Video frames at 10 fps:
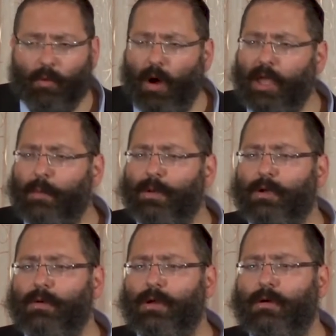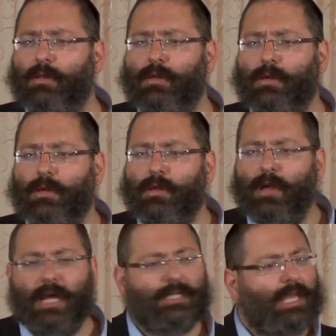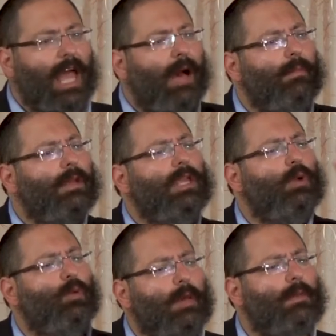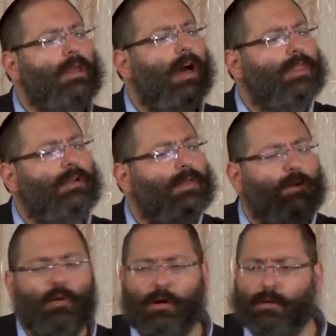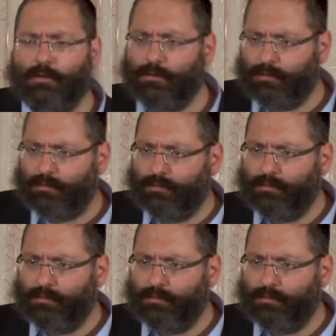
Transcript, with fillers: Why hypocritical? I said, how many women are there in the world?